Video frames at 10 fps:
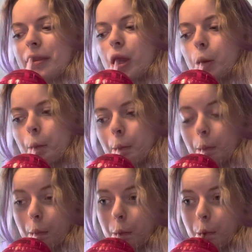
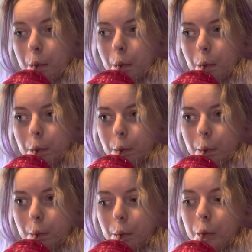
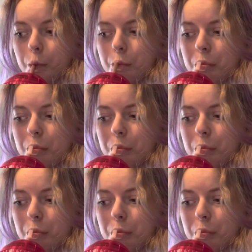[no speech]